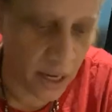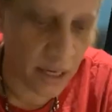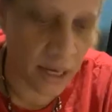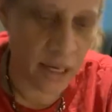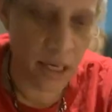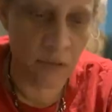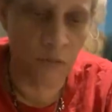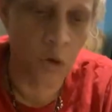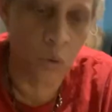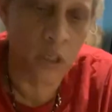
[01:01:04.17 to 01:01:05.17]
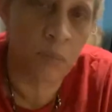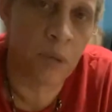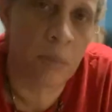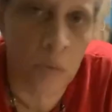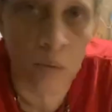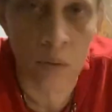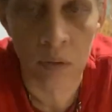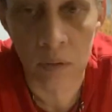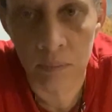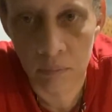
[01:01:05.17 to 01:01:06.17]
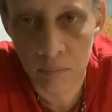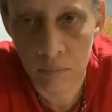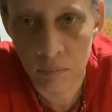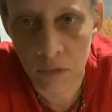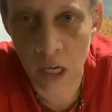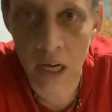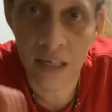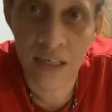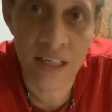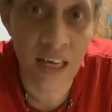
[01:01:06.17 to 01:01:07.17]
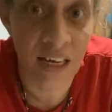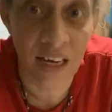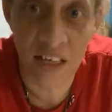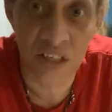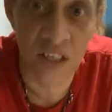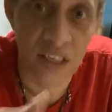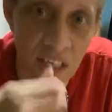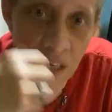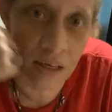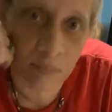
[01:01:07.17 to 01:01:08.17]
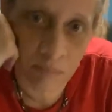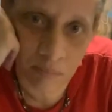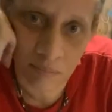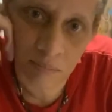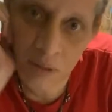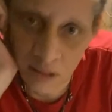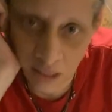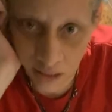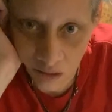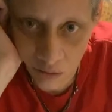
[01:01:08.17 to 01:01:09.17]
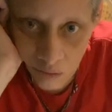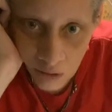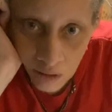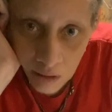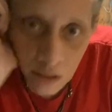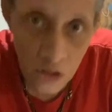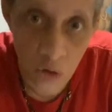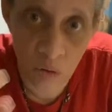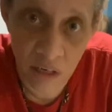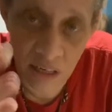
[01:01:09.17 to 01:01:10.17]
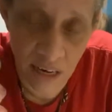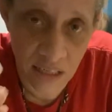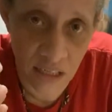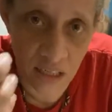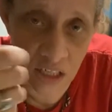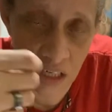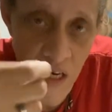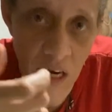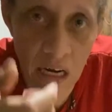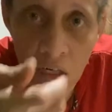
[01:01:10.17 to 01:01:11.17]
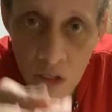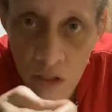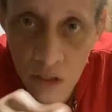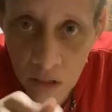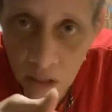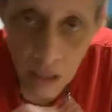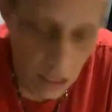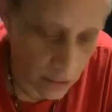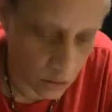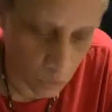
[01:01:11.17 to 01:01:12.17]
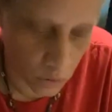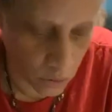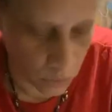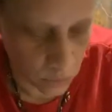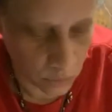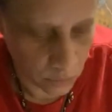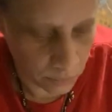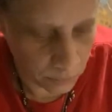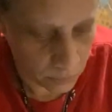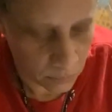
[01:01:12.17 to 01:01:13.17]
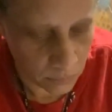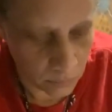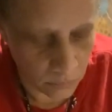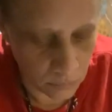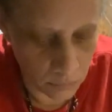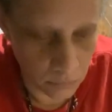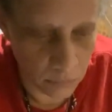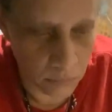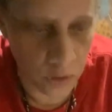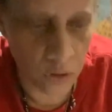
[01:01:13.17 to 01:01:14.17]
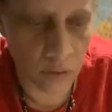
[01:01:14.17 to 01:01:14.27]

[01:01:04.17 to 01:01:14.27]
and influence people. Like I just said, Ms. Danielle, you could actually change a lot in the world, but you have to